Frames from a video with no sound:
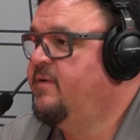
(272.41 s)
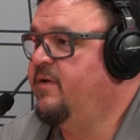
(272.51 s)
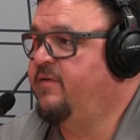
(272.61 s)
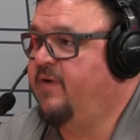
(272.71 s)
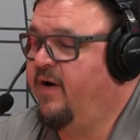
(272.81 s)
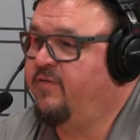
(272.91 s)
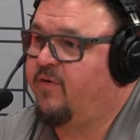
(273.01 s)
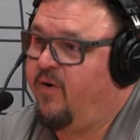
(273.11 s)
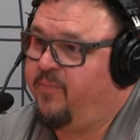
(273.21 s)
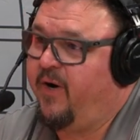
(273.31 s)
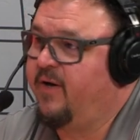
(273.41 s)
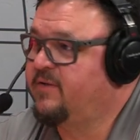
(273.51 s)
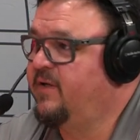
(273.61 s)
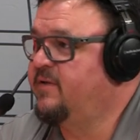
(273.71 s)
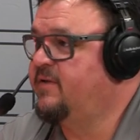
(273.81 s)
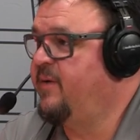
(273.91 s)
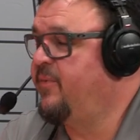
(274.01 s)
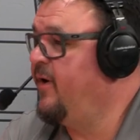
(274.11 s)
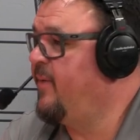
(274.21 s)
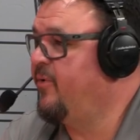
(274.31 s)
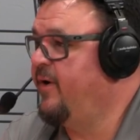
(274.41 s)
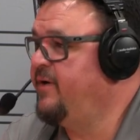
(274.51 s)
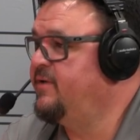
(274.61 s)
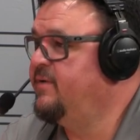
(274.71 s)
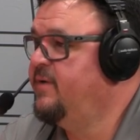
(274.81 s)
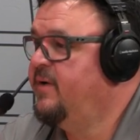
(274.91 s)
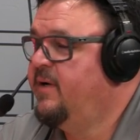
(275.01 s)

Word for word: These dies are all polished at a separate operation.